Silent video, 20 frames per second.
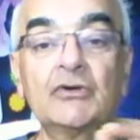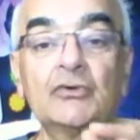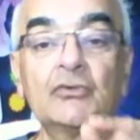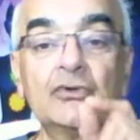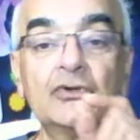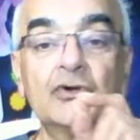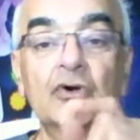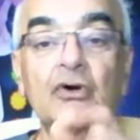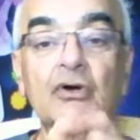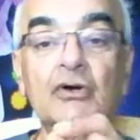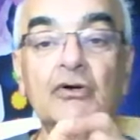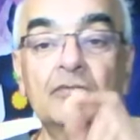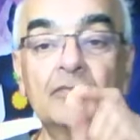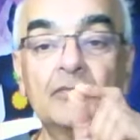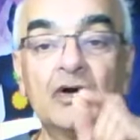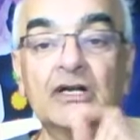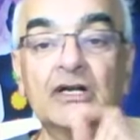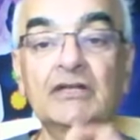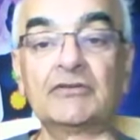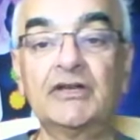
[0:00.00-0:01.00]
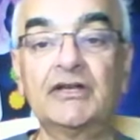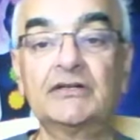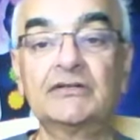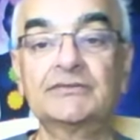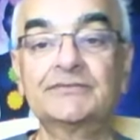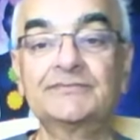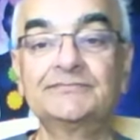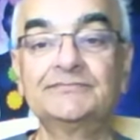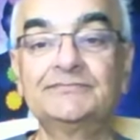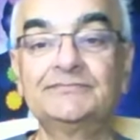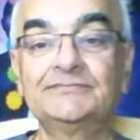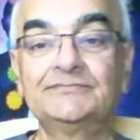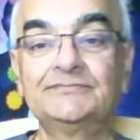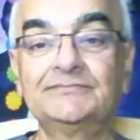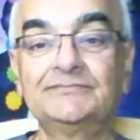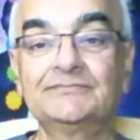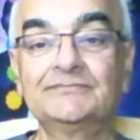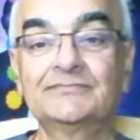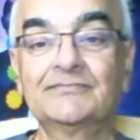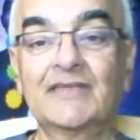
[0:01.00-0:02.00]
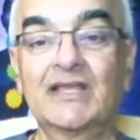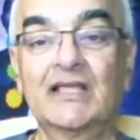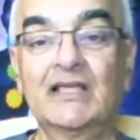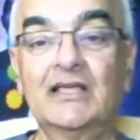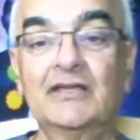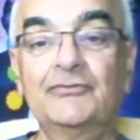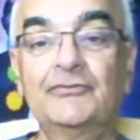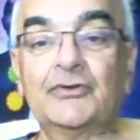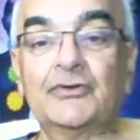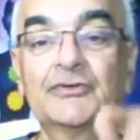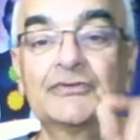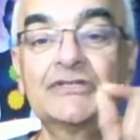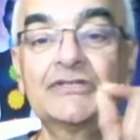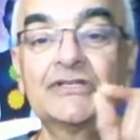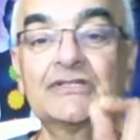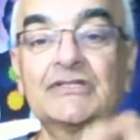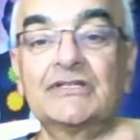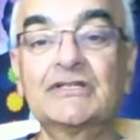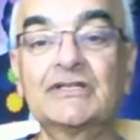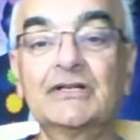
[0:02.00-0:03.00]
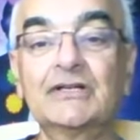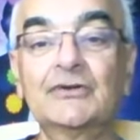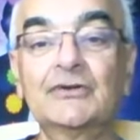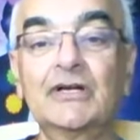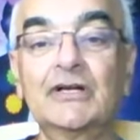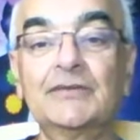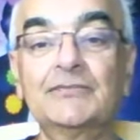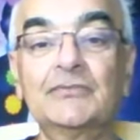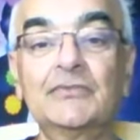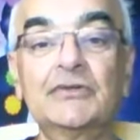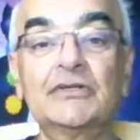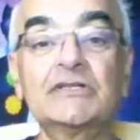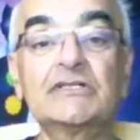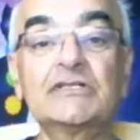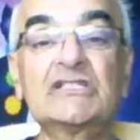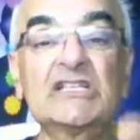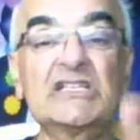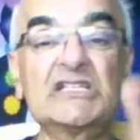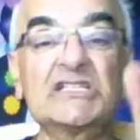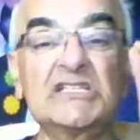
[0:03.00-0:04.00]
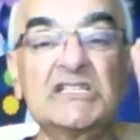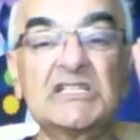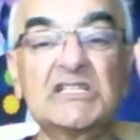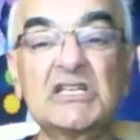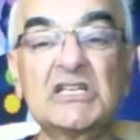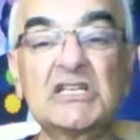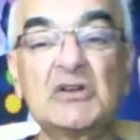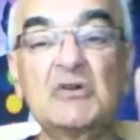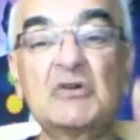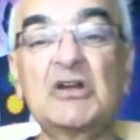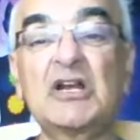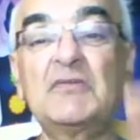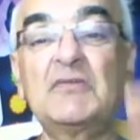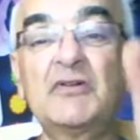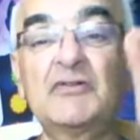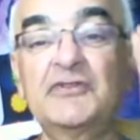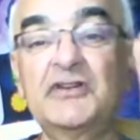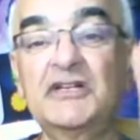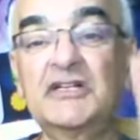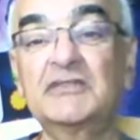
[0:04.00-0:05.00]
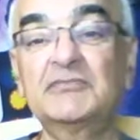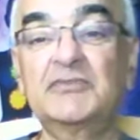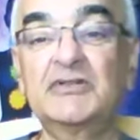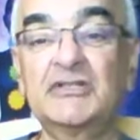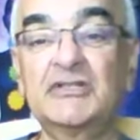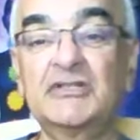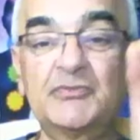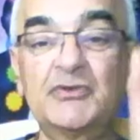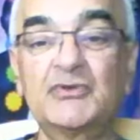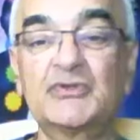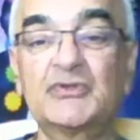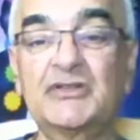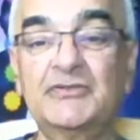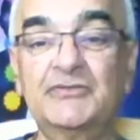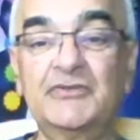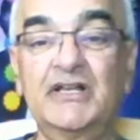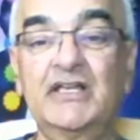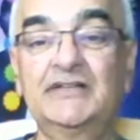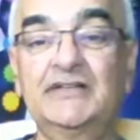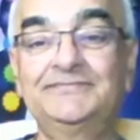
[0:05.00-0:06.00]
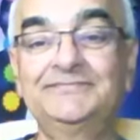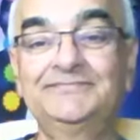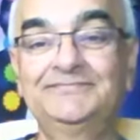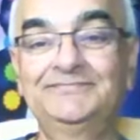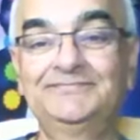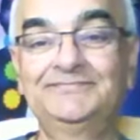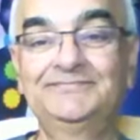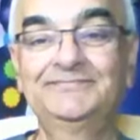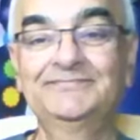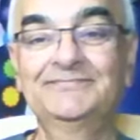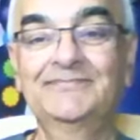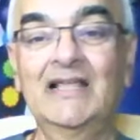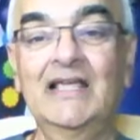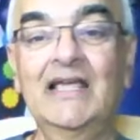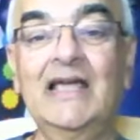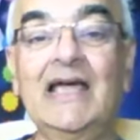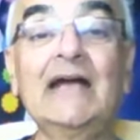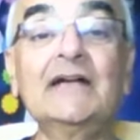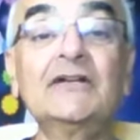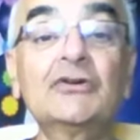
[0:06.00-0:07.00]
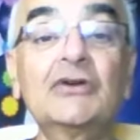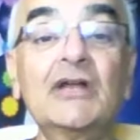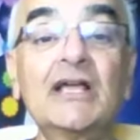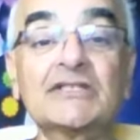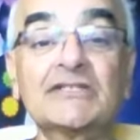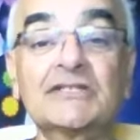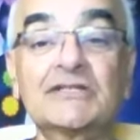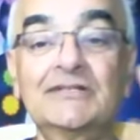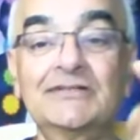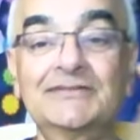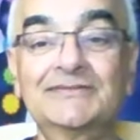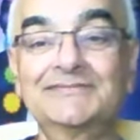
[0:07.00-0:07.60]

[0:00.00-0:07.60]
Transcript: to your body weight. If you have 60 kilogram of ATP is produced every day at rest.